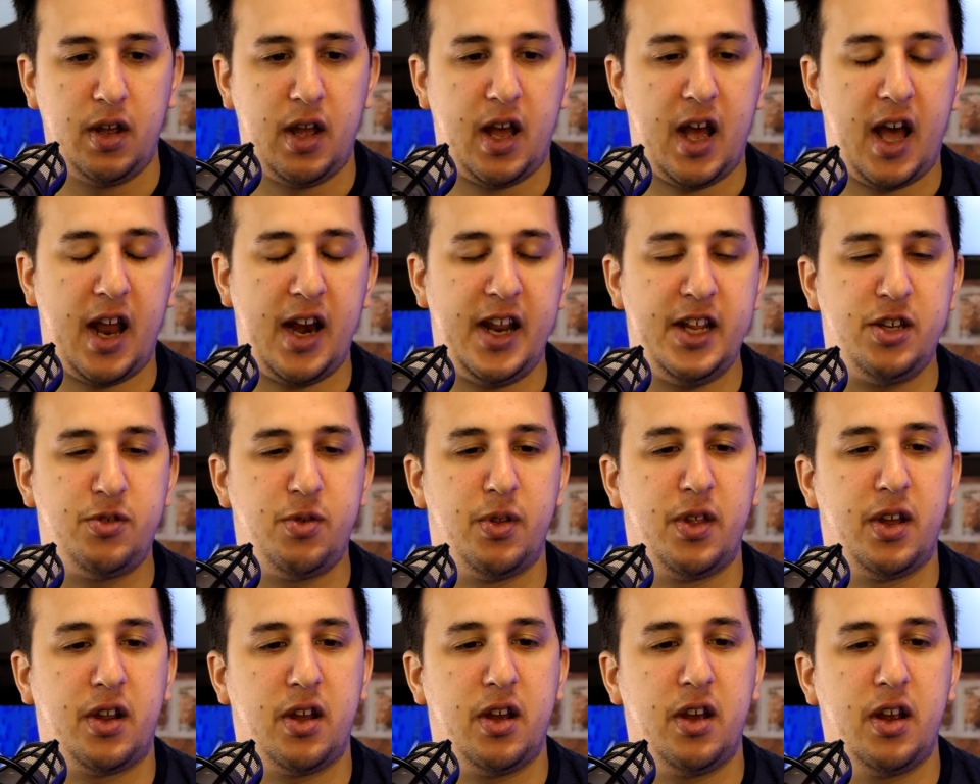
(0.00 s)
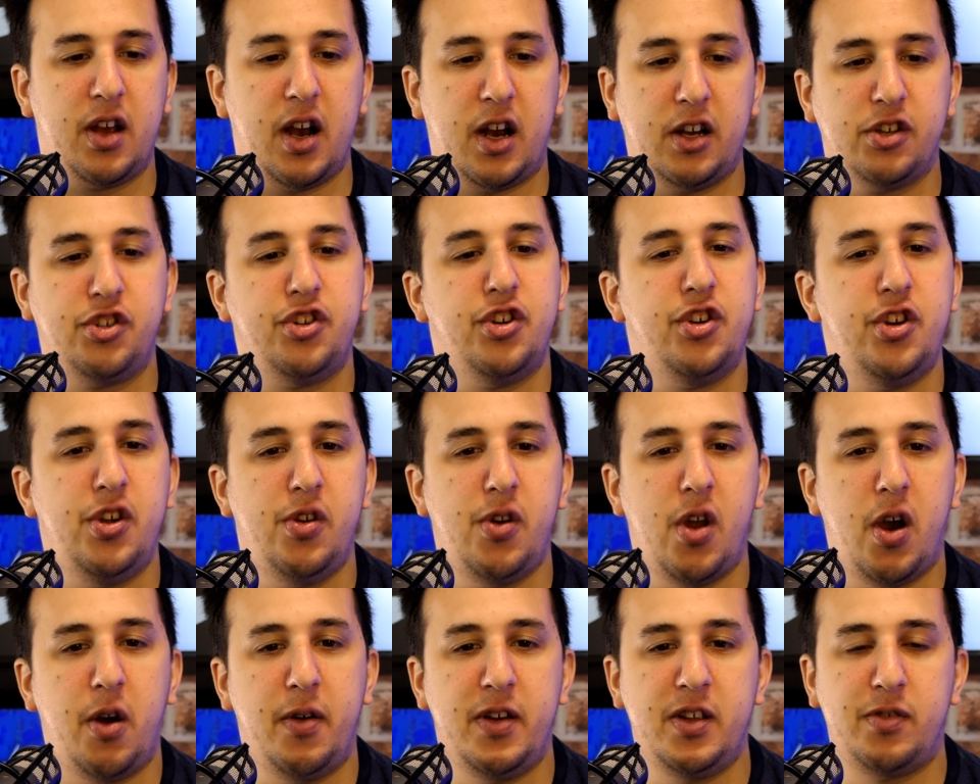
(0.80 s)
At least with a concussion, you
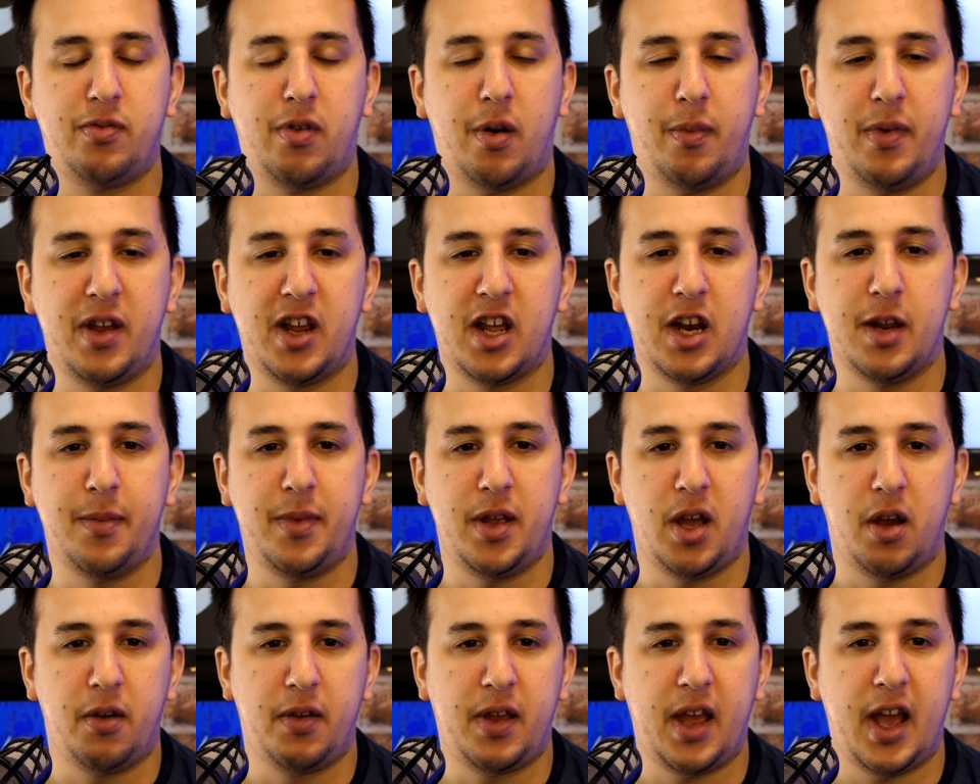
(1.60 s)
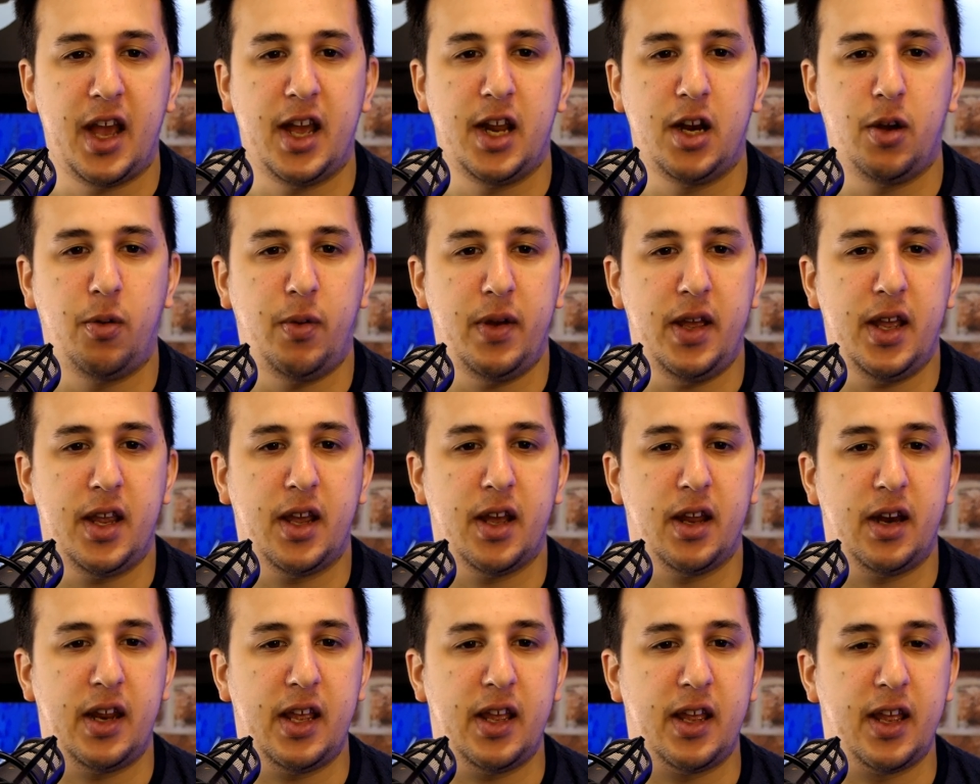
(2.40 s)
know he's probably going to be okay in a week
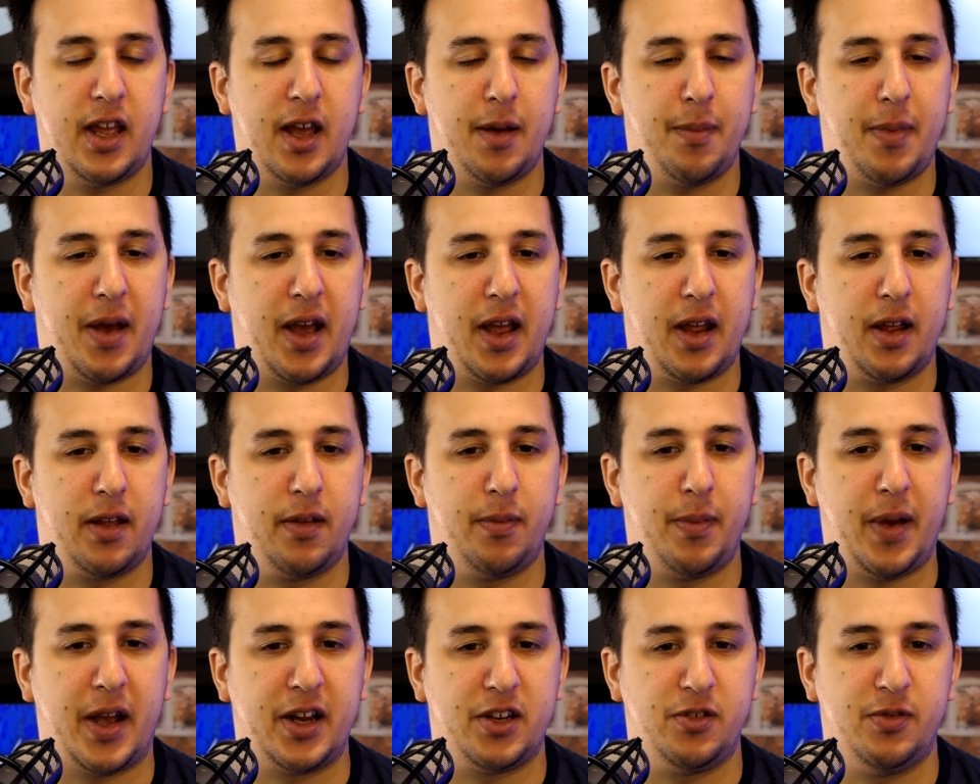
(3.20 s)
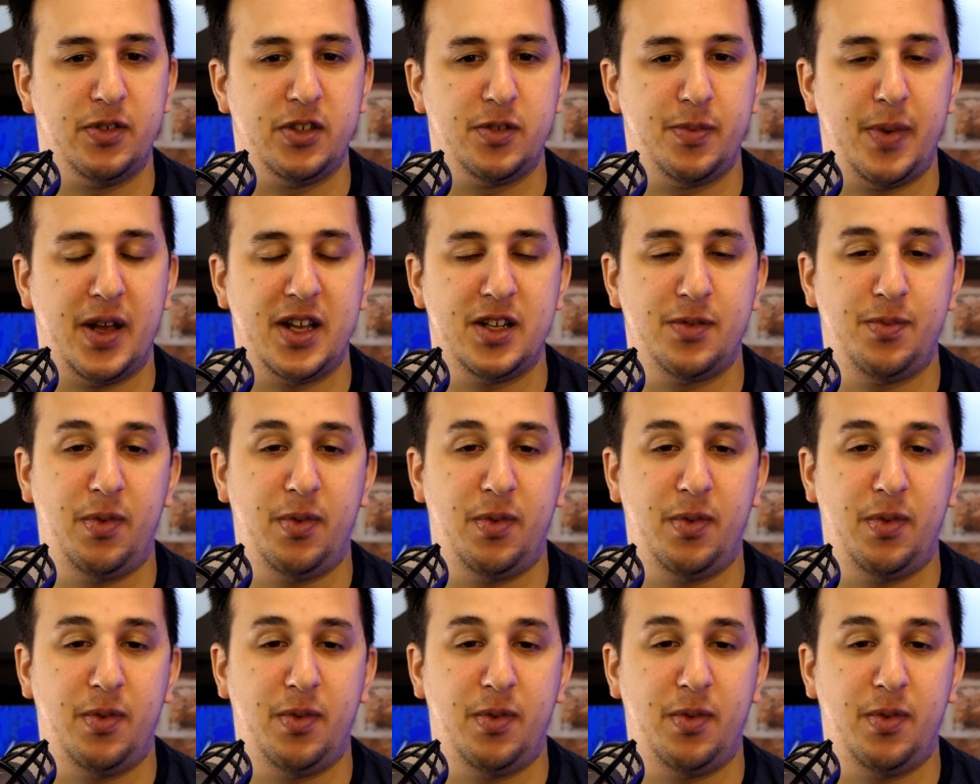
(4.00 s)
and he can get back back to his best.